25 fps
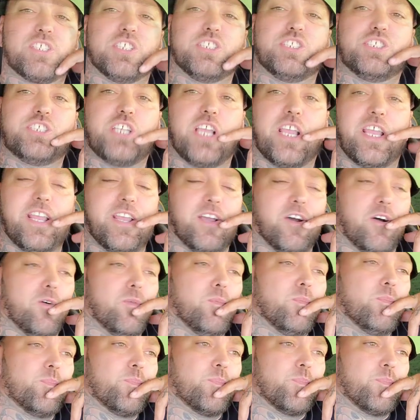to
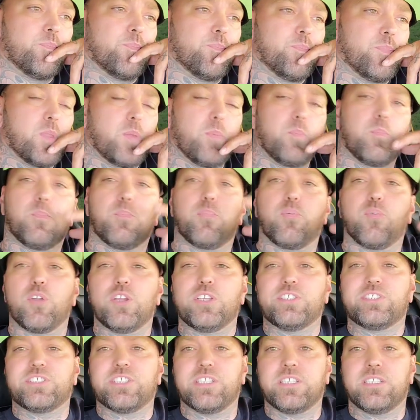jail,
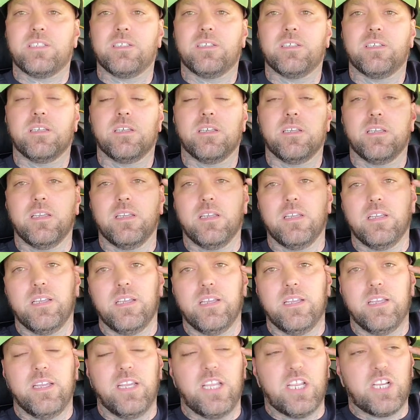prison,
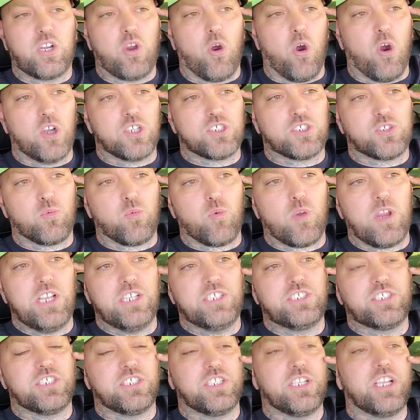
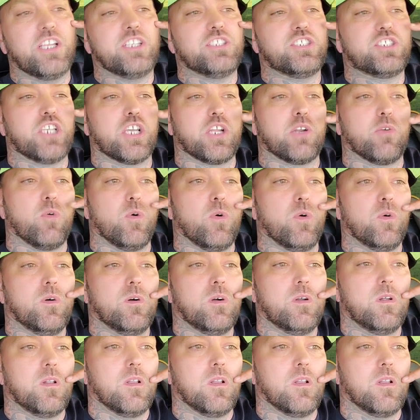incarceration in general,